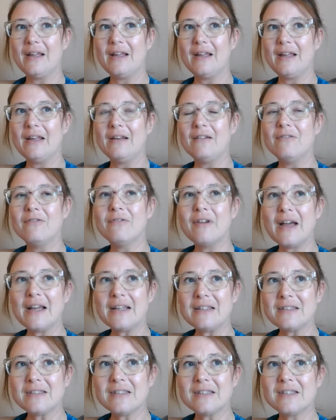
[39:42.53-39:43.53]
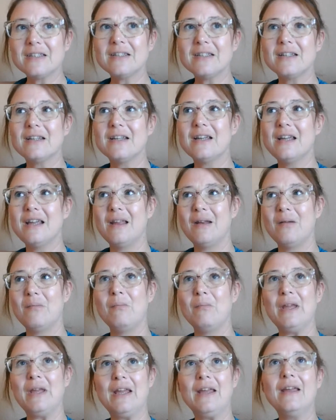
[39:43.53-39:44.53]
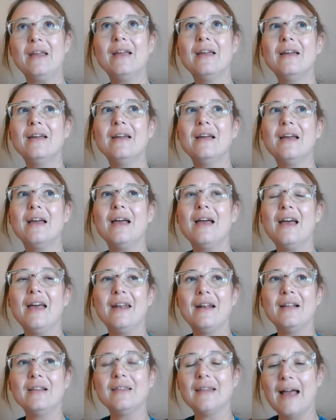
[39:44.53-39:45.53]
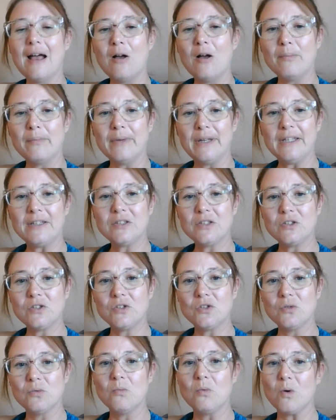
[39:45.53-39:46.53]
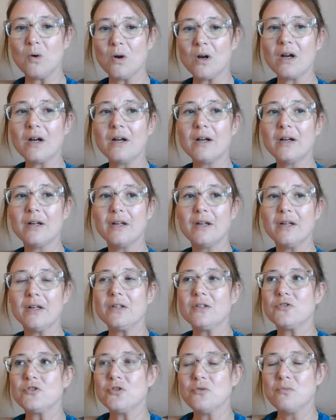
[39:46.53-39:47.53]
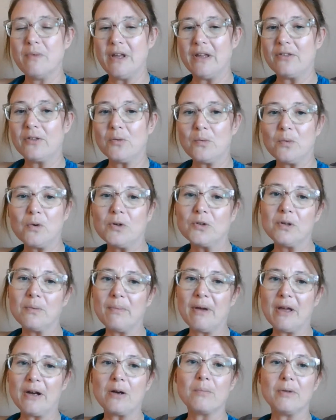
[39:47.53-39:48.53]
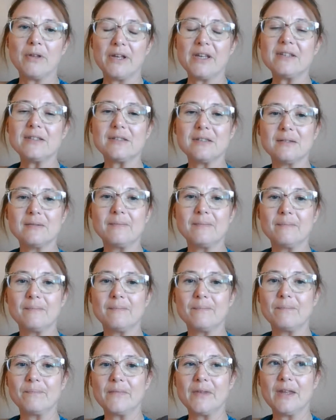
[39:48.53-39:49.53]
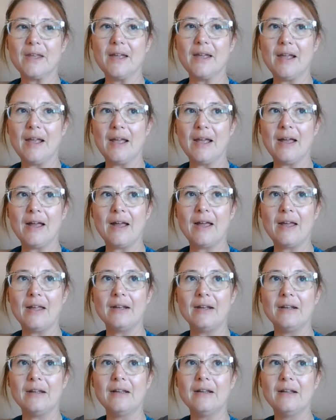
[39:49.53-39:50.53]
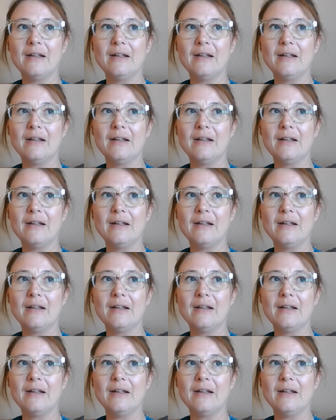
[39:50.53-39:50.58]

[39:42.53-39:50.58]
invest in me and allow me to do more to make the world a better place. And